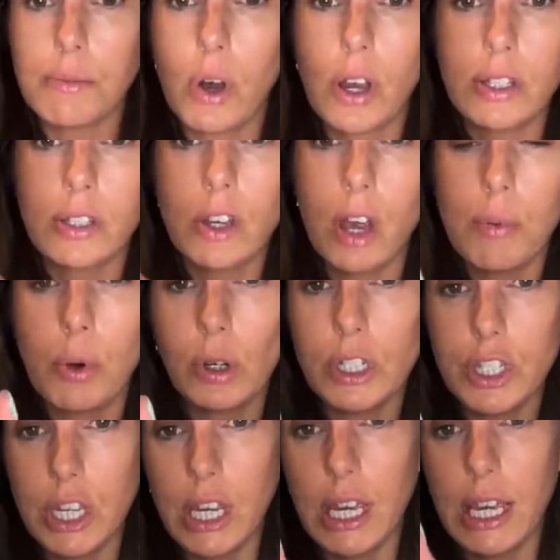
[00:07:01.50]
by
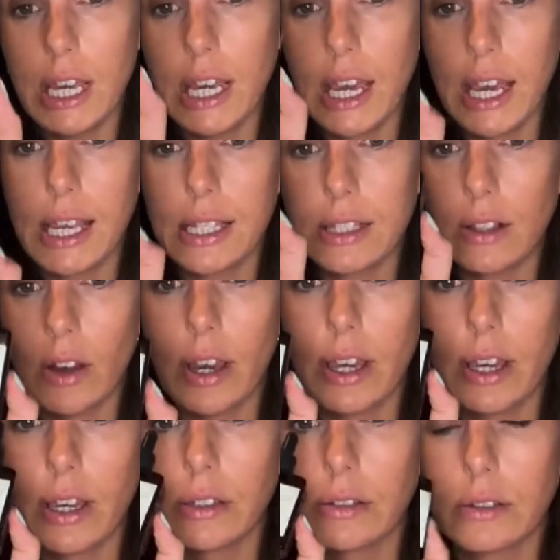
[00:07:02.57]
Typology is
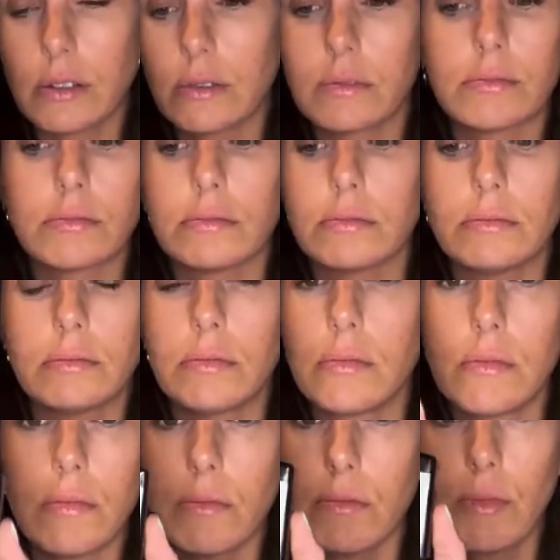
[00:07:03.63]
like
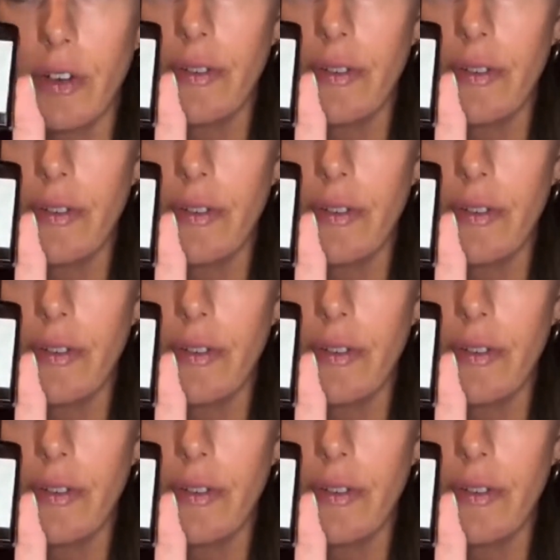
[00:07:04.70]
my